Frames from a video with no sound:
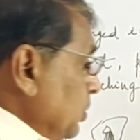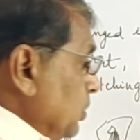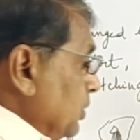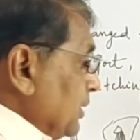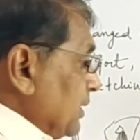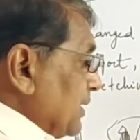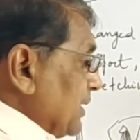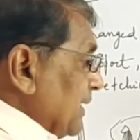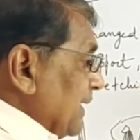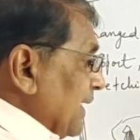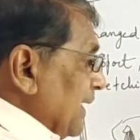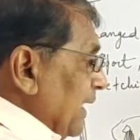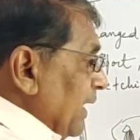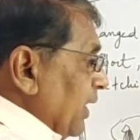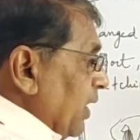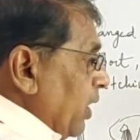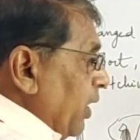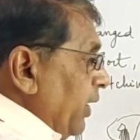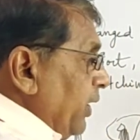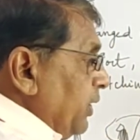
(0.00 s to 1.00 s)

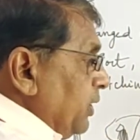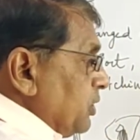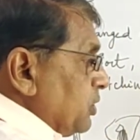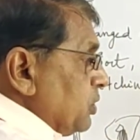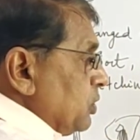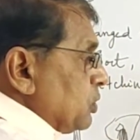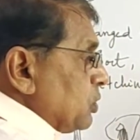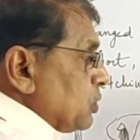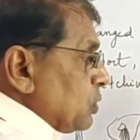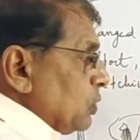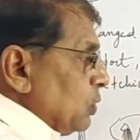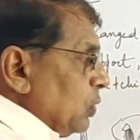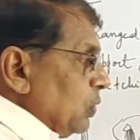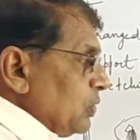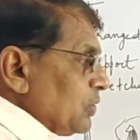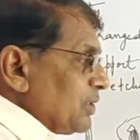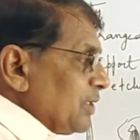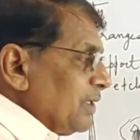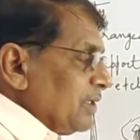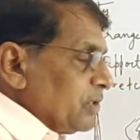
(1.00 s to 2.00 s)
sclerides,
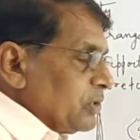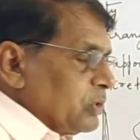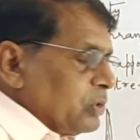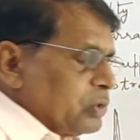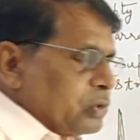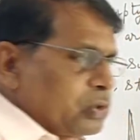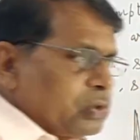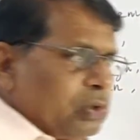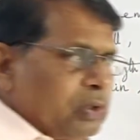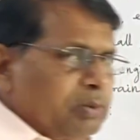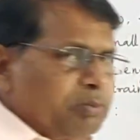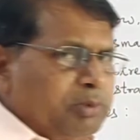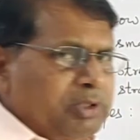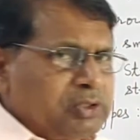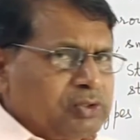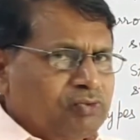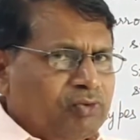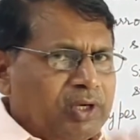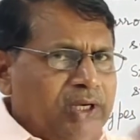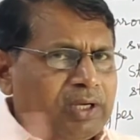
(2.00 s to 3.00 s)
stone cells. Stone
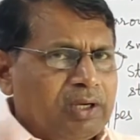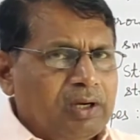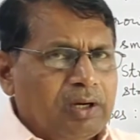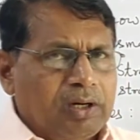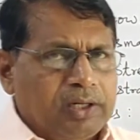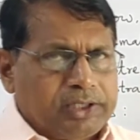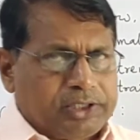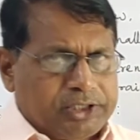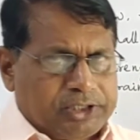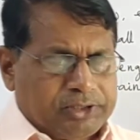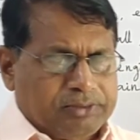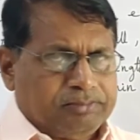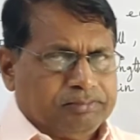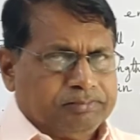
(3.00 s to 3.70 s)
means very hard.